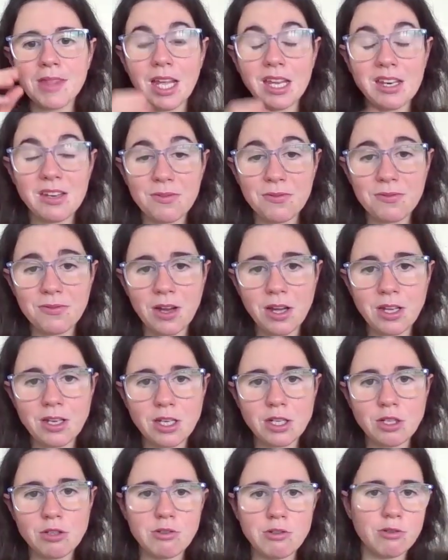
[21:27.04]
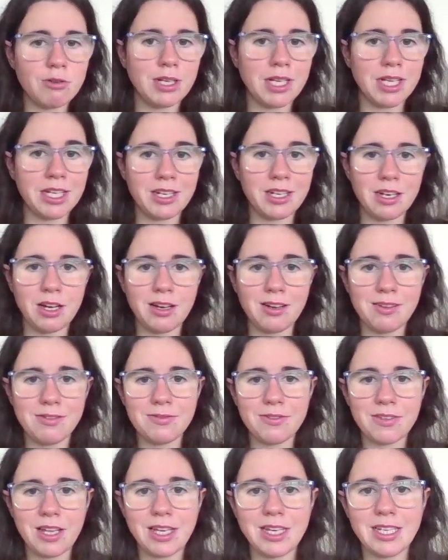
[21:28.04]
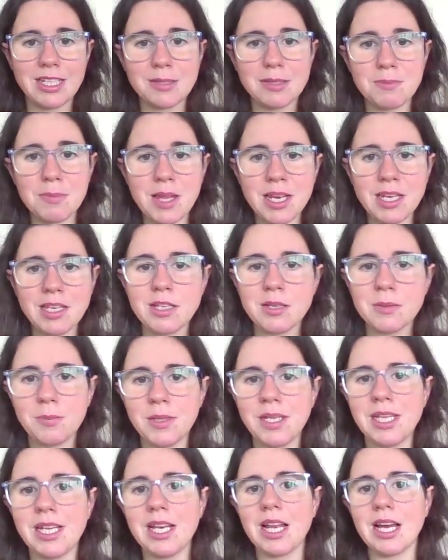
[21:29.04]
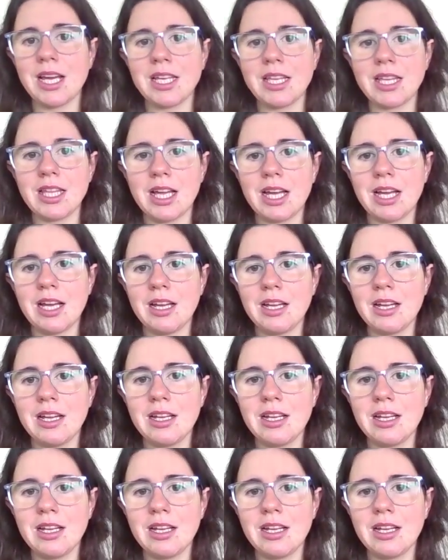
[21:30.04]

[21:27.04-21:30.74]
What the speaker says: and fun and joy and love. And it's meant to be like that.